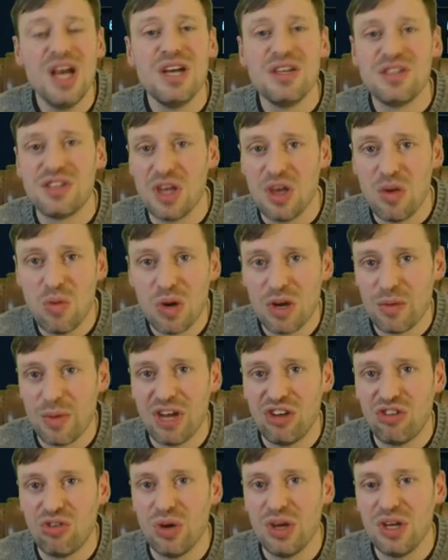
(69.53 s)
so you want to
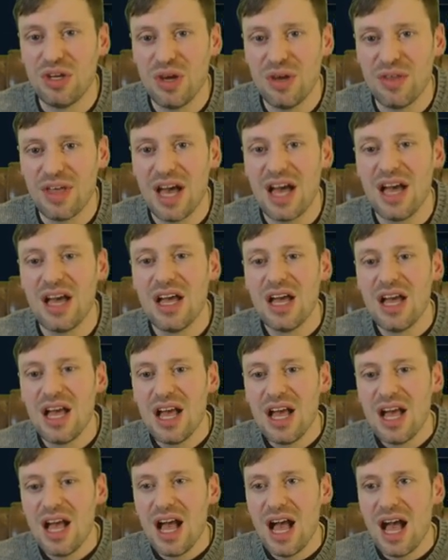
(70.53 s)
make sure you do that.
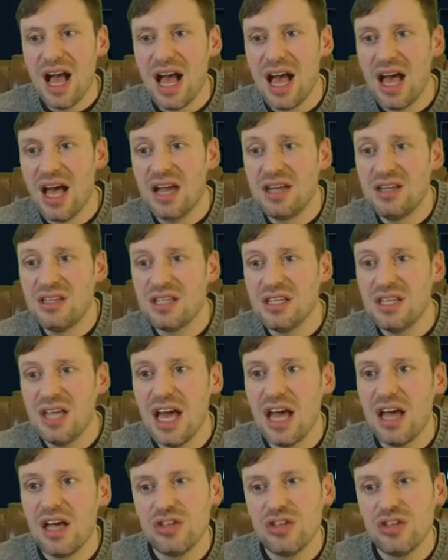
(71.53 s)
And yeah,